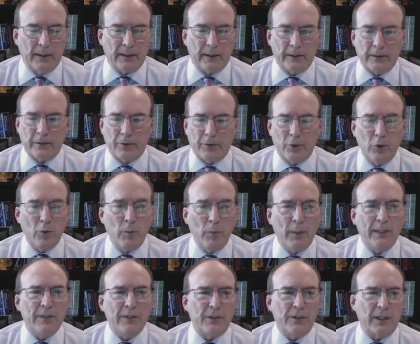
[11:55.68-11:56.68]
Too
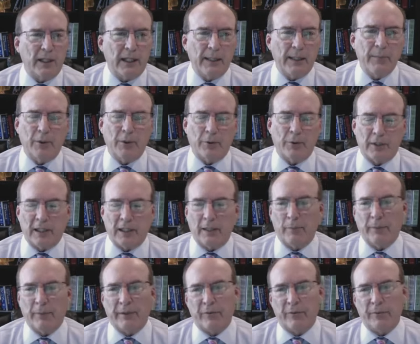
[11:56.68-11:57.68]
much time, though, Tom,
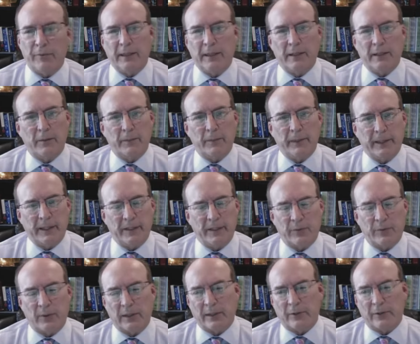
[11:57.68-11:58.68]
we've spent in the past
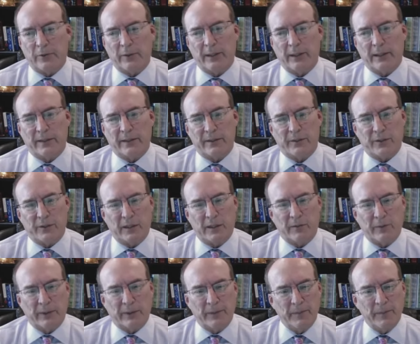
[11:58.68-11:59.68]
with electronic
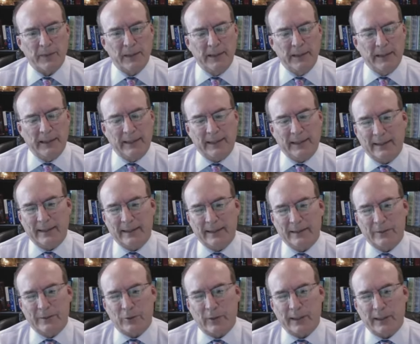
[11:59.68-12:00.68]
discovery
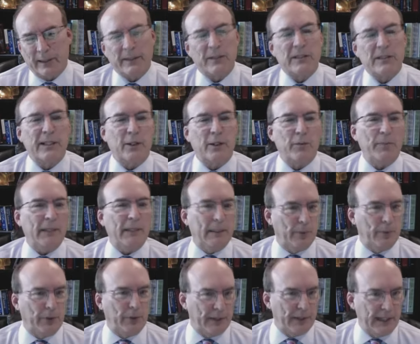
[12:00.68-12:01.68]
trying to scare
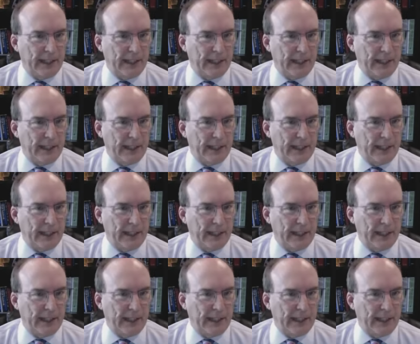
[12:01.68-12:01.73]
people to death,